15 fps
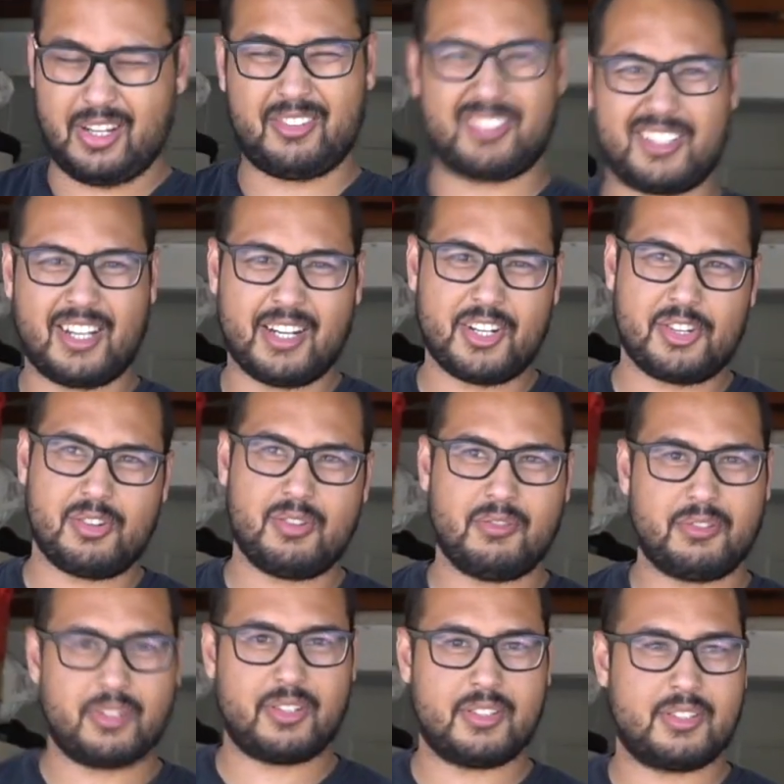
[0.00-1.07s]
And I was kind of shooting
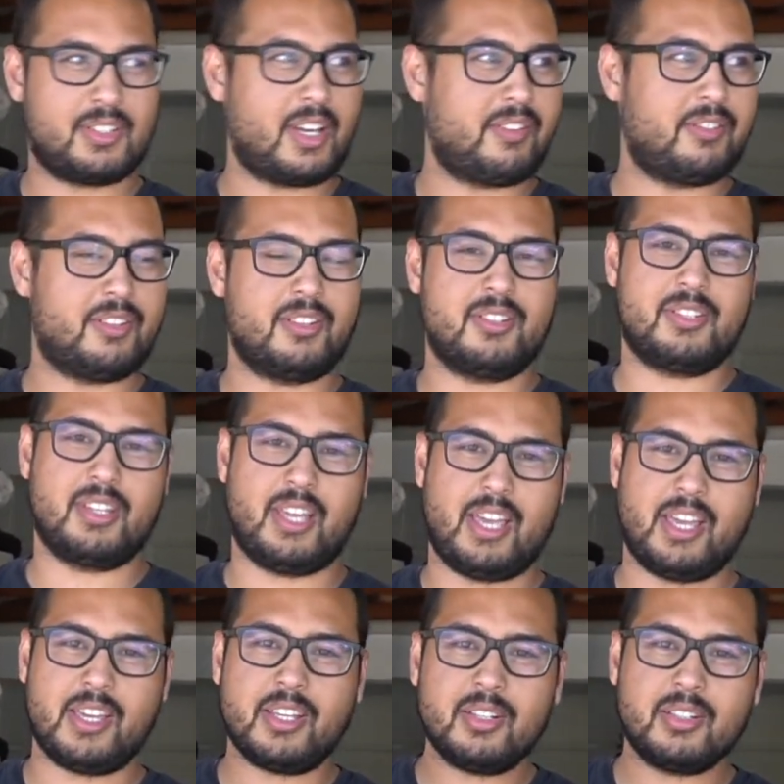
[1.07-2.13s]
for the 7 to
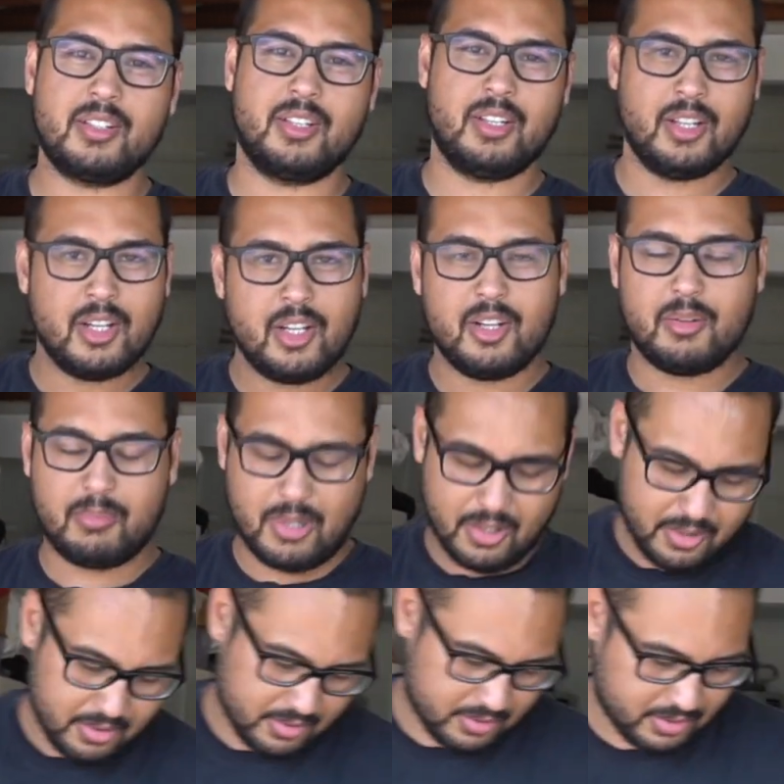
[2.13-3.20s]
8 mark,